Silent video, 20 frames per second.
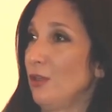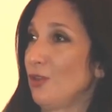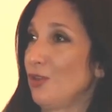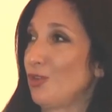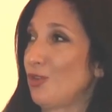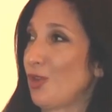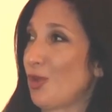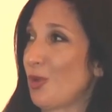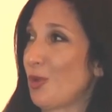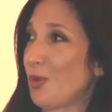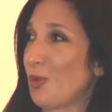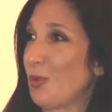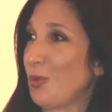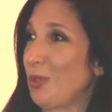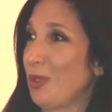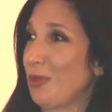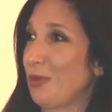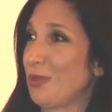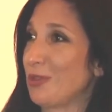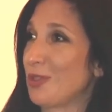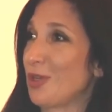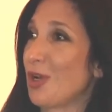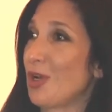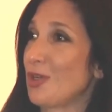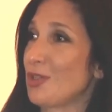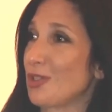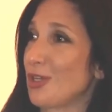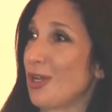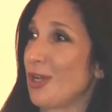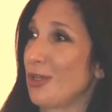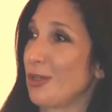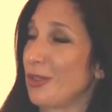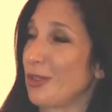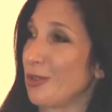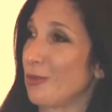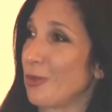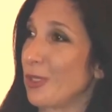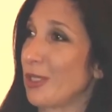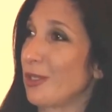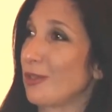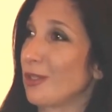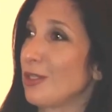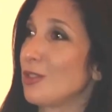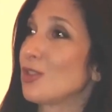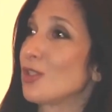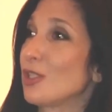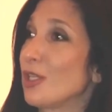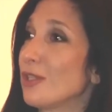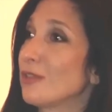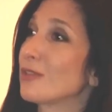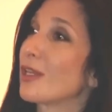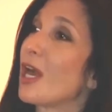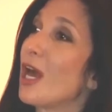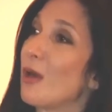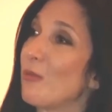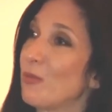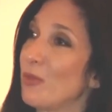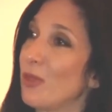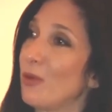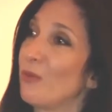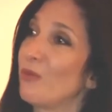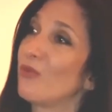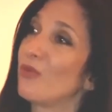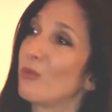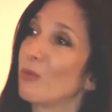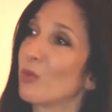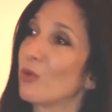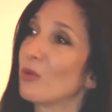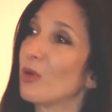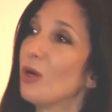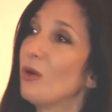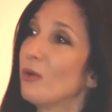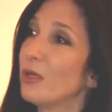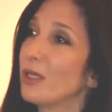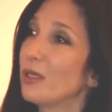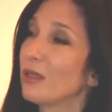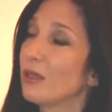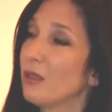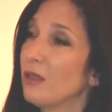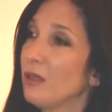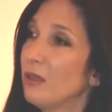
So, you know, it's hard to argue that regulation has kept them from growing.